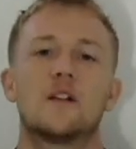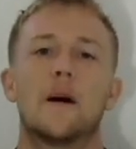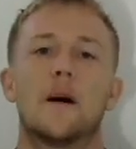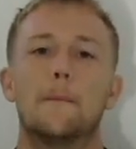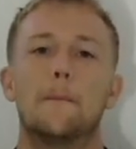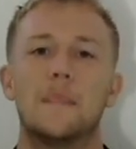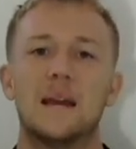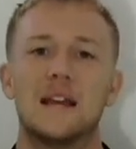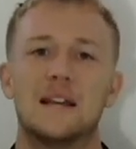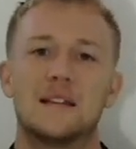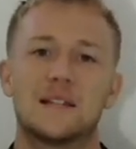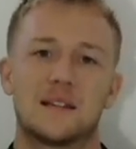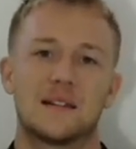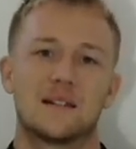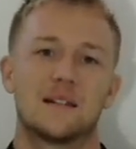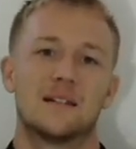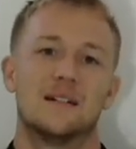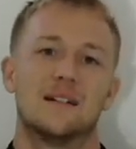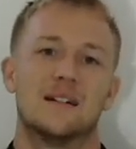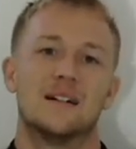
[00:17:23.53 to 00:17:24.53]
amazing
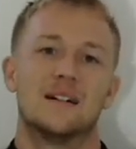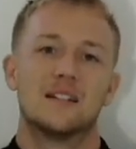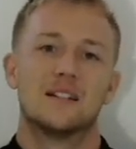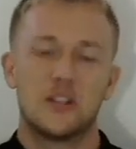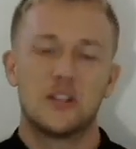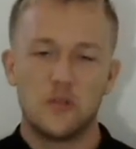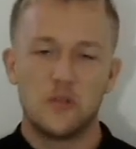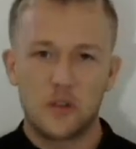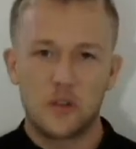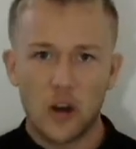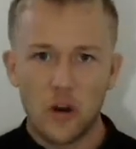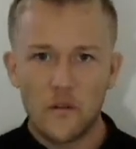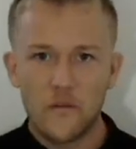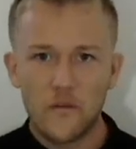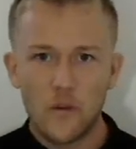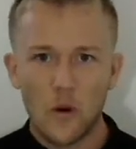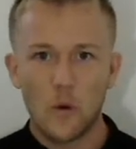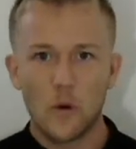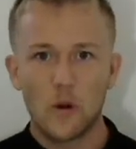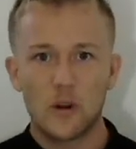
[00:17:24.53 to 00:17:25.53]
to go
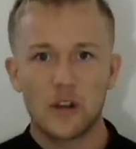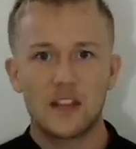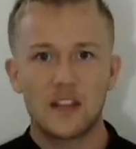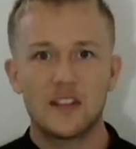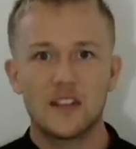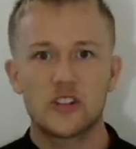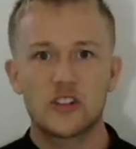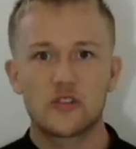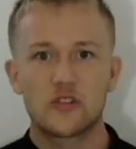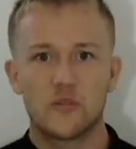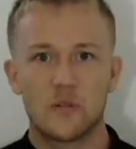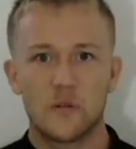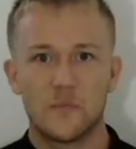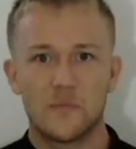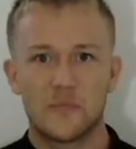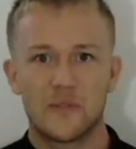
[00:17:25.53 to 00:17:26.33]
forward in this group